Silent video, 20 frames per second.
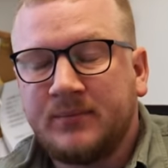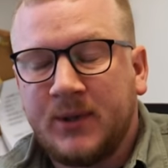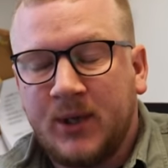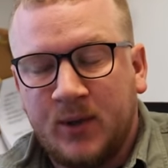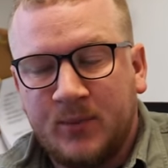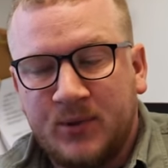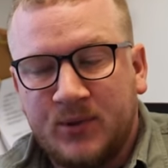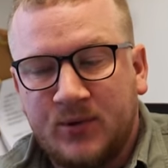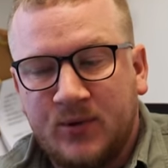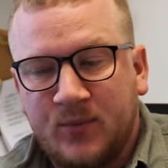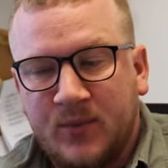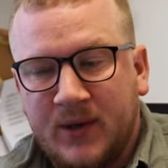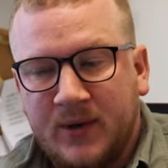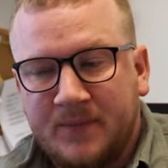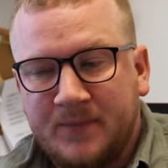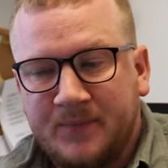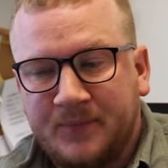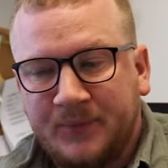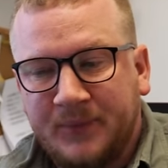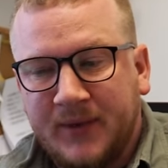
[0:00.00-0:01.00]
I hope you're doing
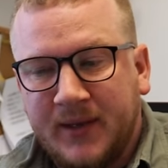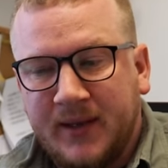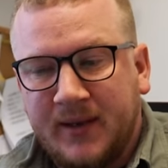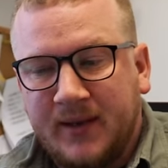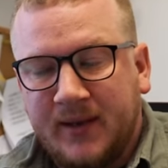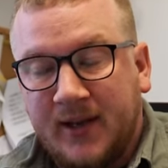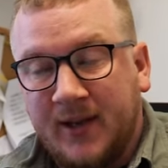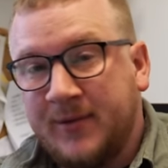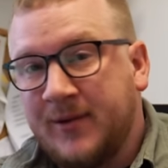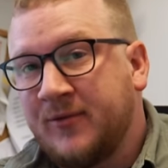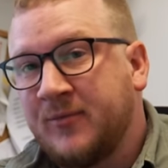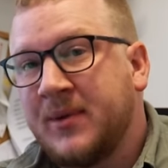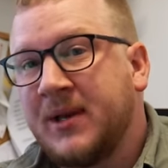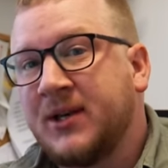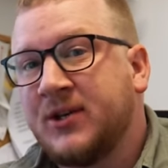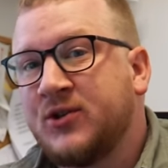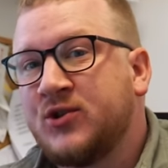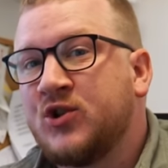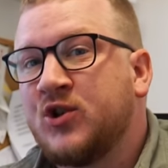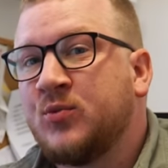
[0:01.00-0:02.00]
well. I hope you haven't made
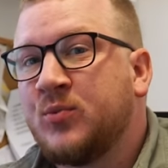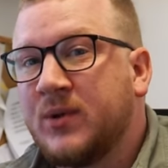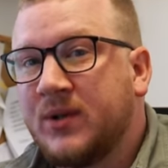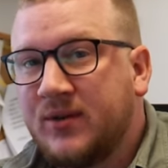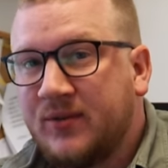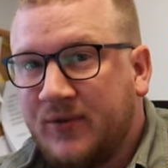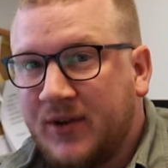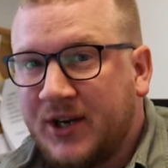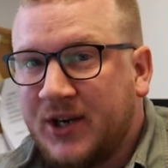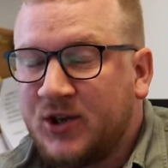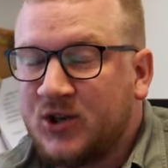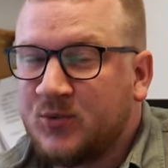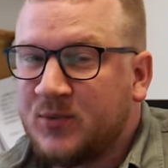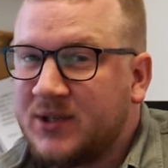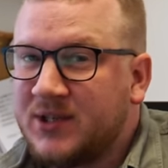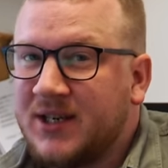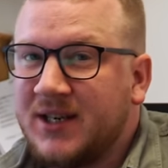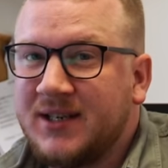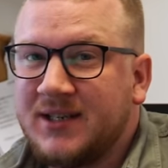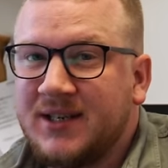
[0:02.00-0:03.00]
any stupid financial
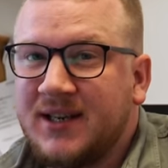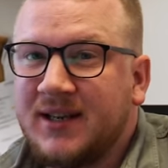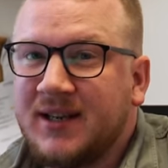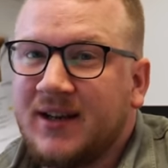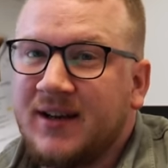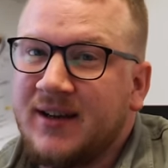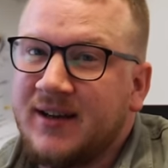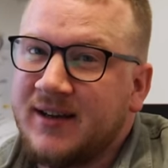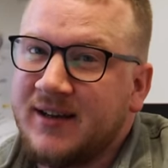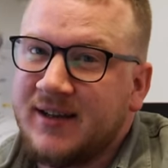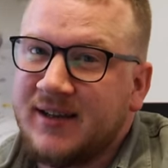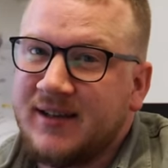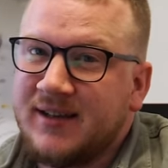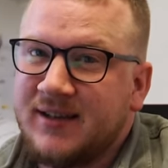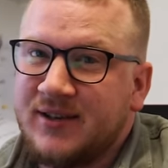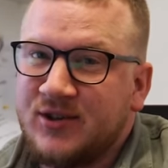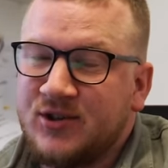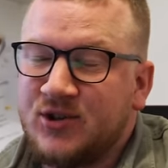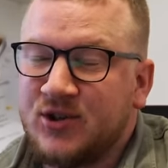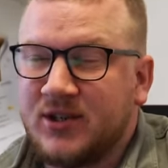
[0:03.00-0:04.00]
mistakes like I
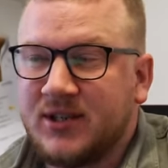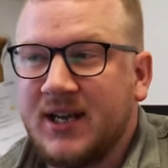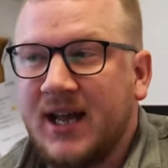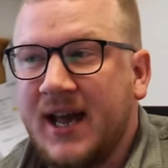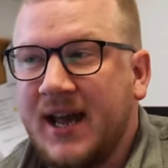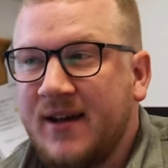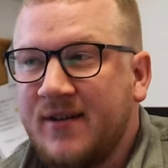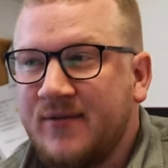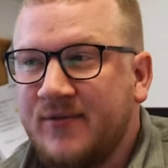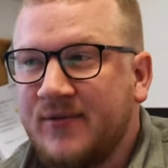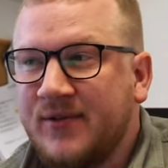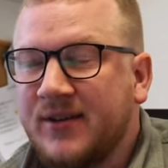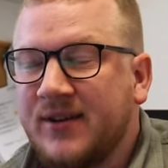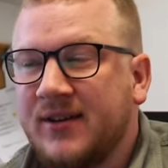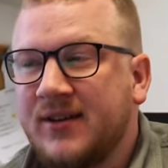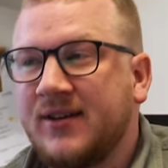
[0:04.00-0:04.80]
just have.